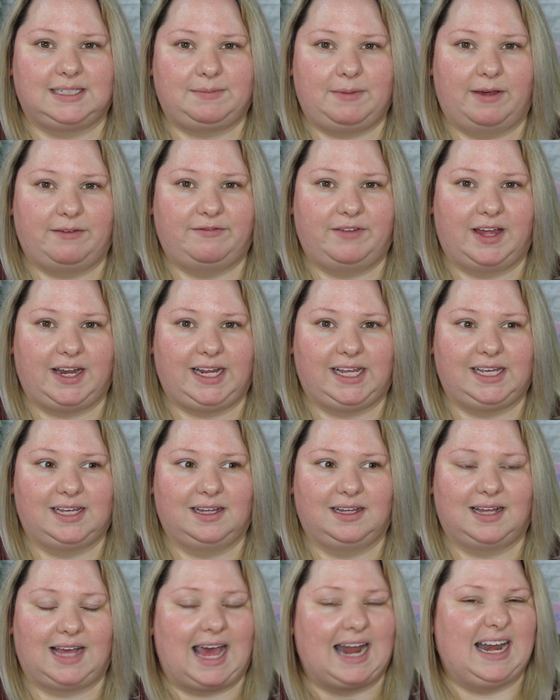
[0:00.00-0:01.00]
smell funny?
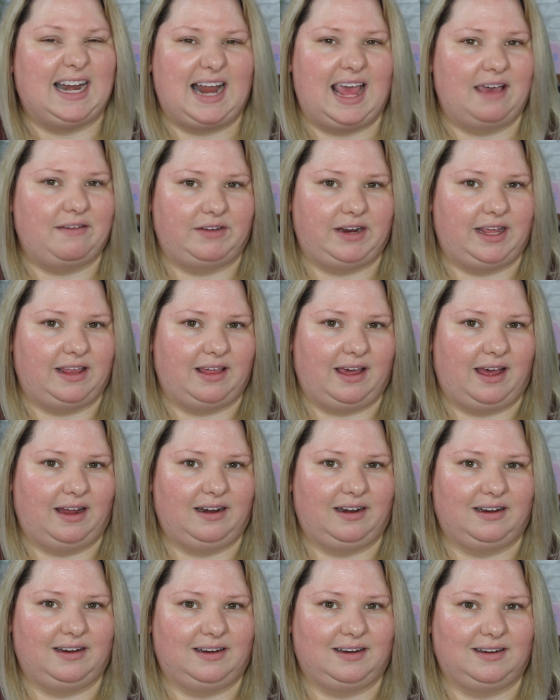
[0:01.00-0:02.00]
I didn't have any of
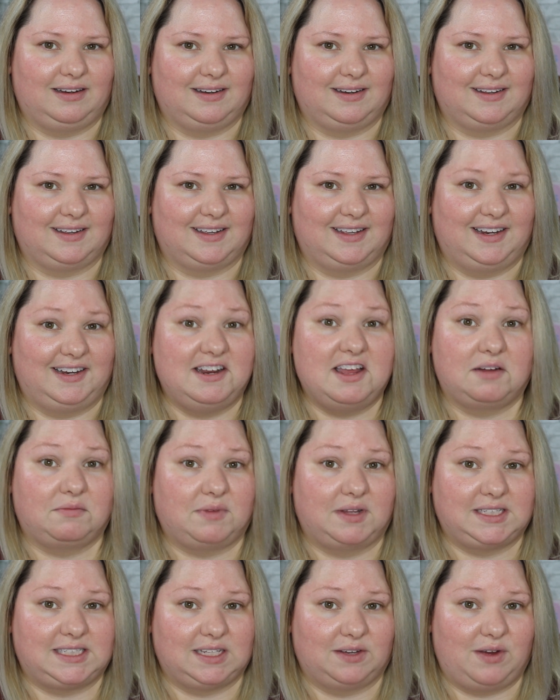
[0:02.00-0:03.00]
that. None
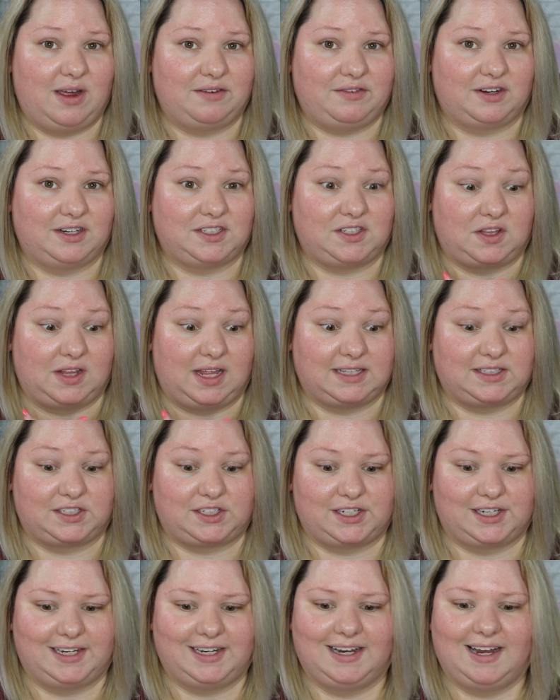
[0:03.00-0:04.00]
whatsoever, so that's
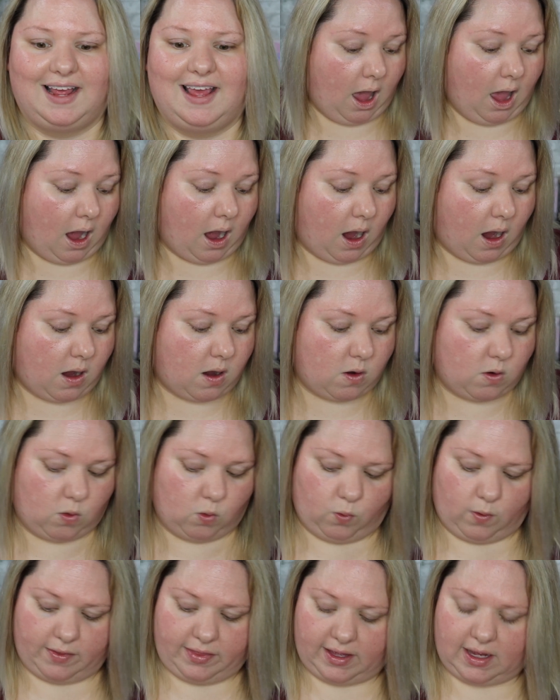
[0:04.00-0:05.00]
good. Oh,
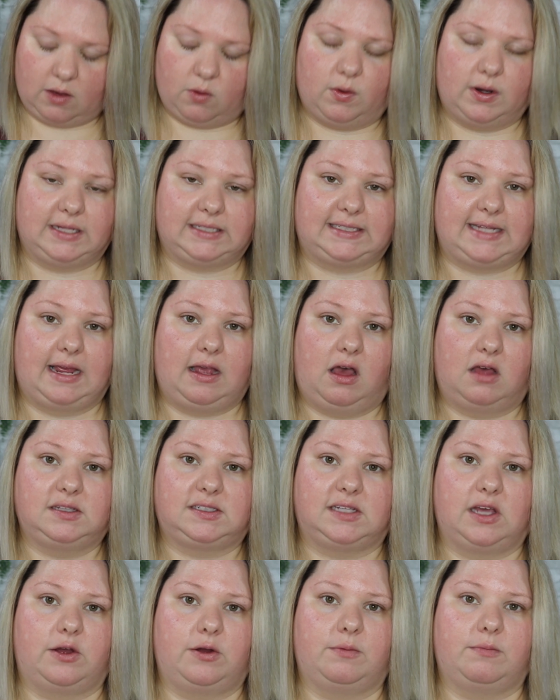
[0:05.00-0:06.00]
one thing I want to say
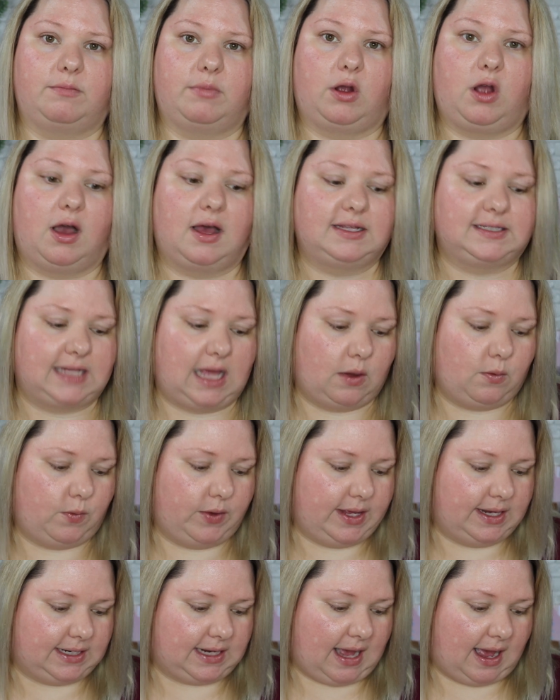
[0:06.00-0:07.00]
also, because I
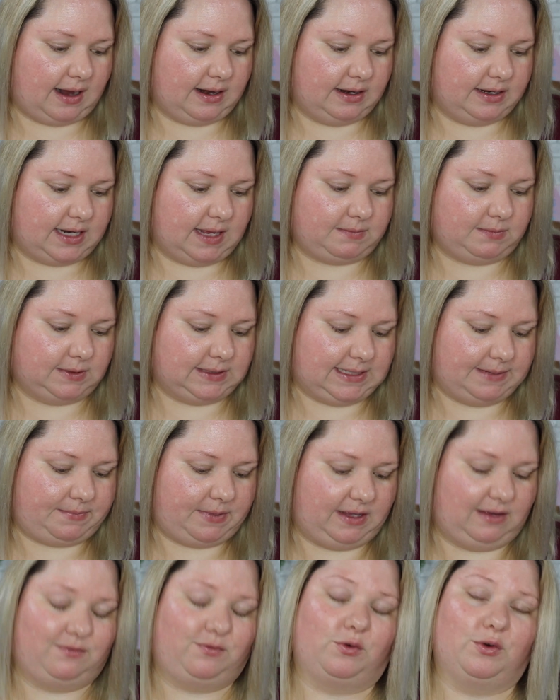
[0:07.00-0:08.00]
went kind of double
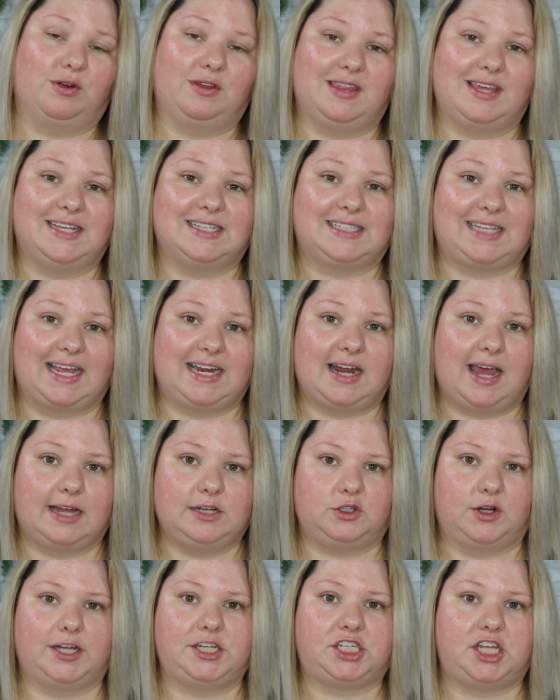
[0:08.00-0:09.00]
dipping for the skin
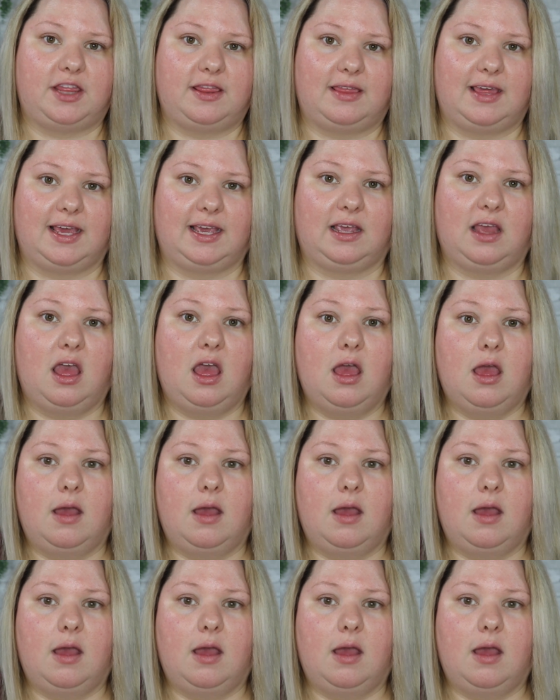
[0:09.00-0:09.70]
hydration thing,